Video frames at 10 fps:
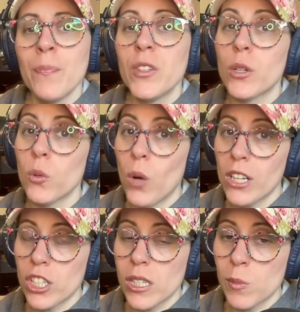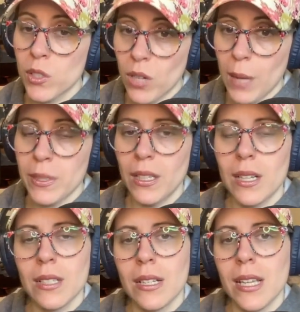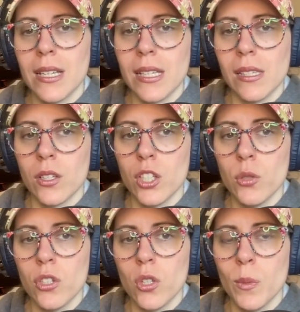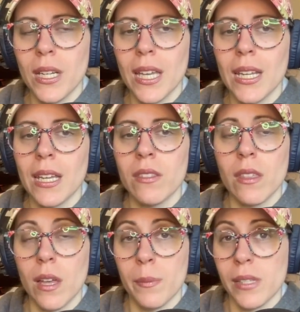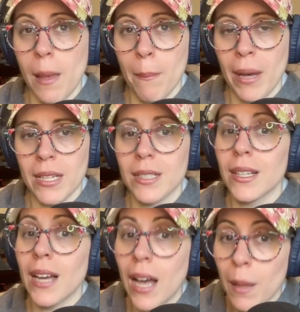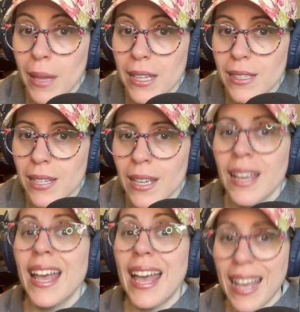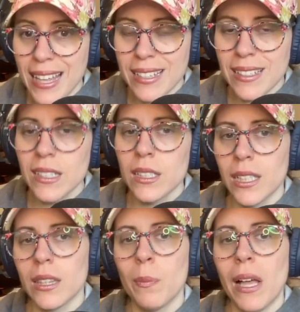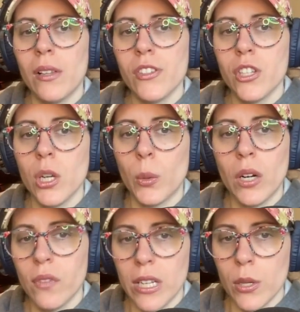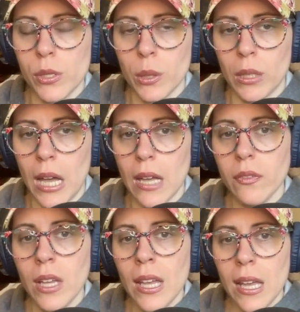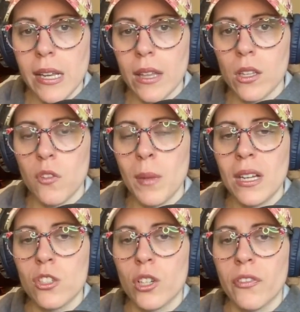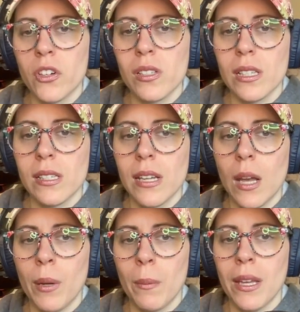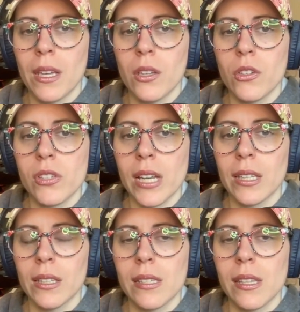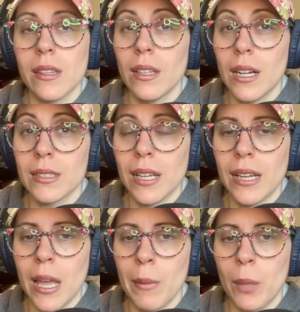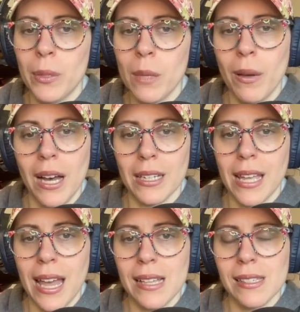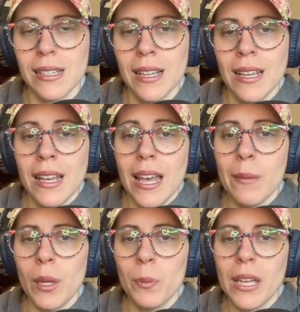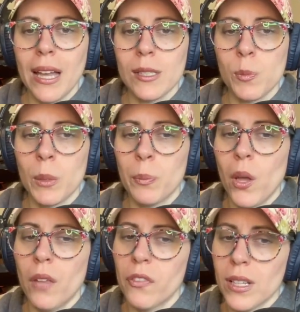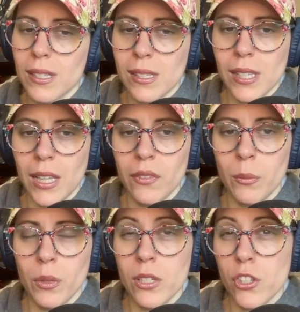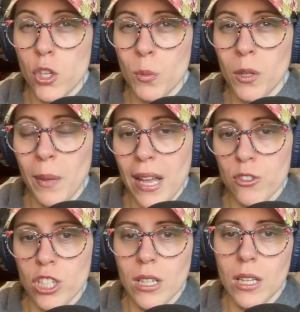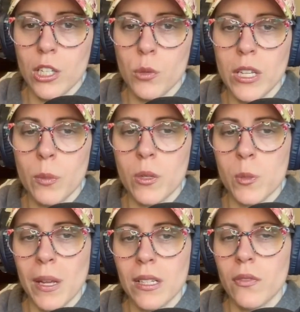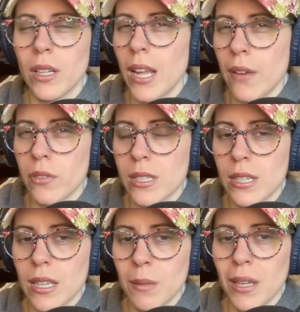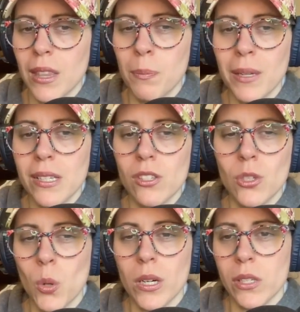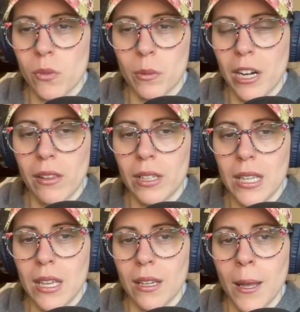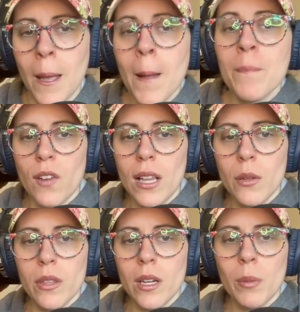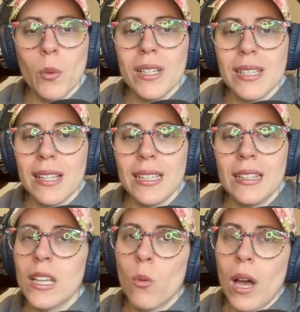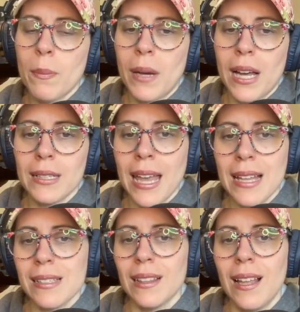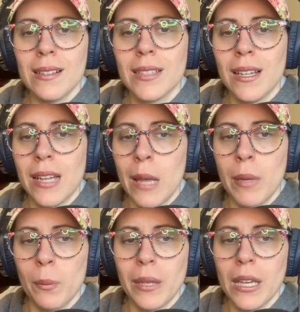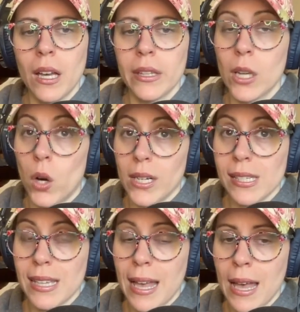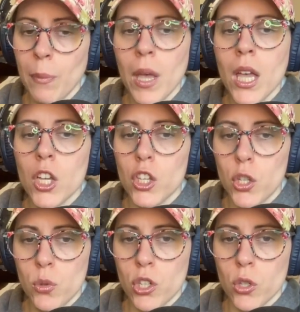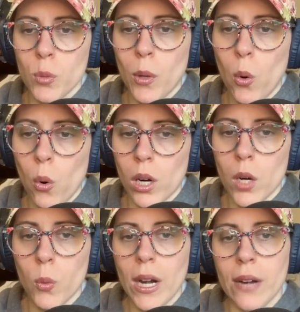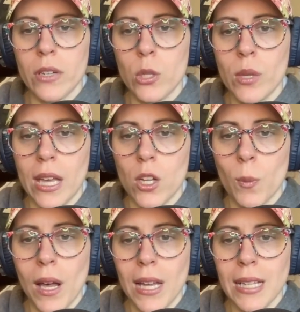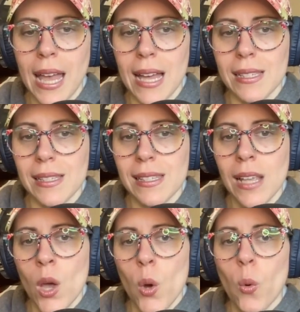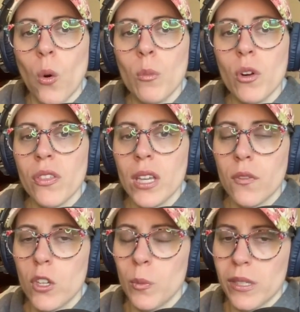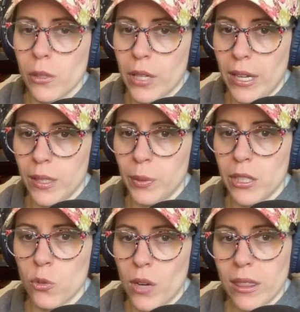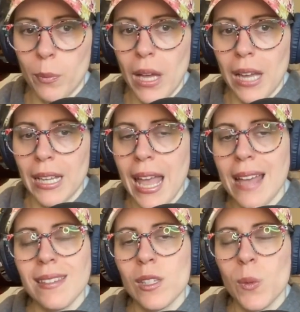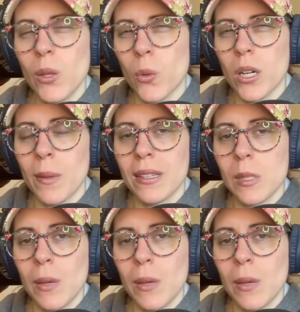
You can watch and subscribe to Locked On Yankees on YouTube. Again, hit the thumbs up button, comment, and click the bell so you know when our videos go live. And now that you've made us your first listen, how about making your second listen the Locked On MLB podcast? MLB expert Paul Francis Sullivan brings humor, passion, and a unique perspective on every team and the biggest stories from around the league. Follow the number one daily league-wide podcast, Locked On MLB, on the Odyssey app, YouTube, or wherever you get your podcasts. One more thing, if you could be so kind, please rate the podcast and spread the word about this